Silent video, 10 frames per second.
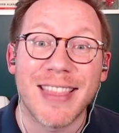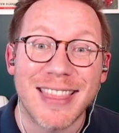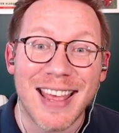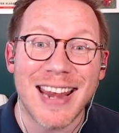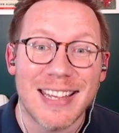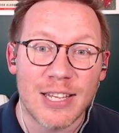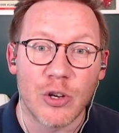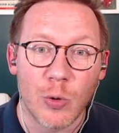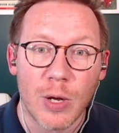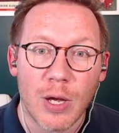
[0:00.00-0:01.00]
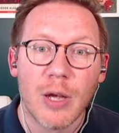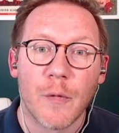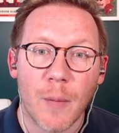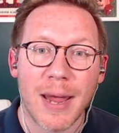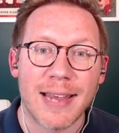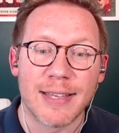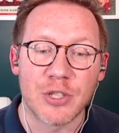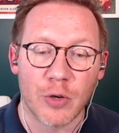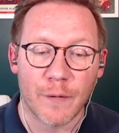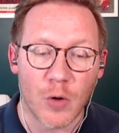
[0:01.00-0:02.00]
Thank you for making this
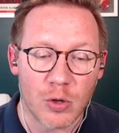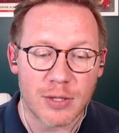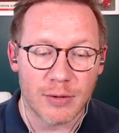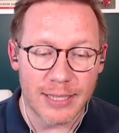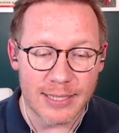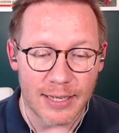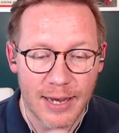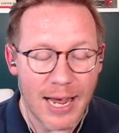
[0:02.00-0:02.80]
your first listen